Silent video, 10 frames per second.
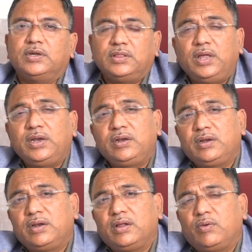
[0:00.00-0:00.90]

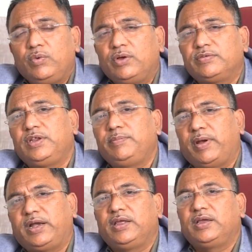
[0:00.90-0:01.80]
Then we have seen
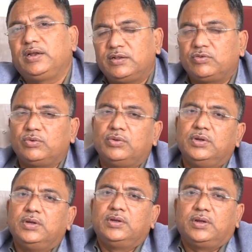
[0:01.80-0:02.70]
practically also,
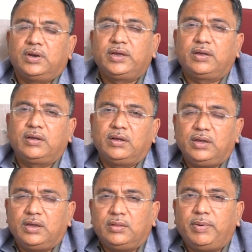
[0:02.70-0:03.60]
like
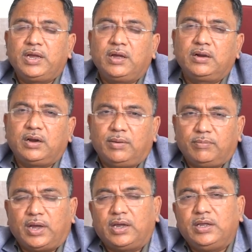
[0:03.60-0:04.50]
the Bengal
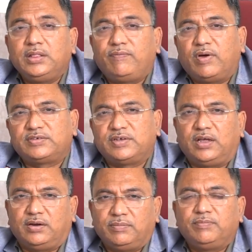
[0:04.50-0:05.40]
gram in the farsan,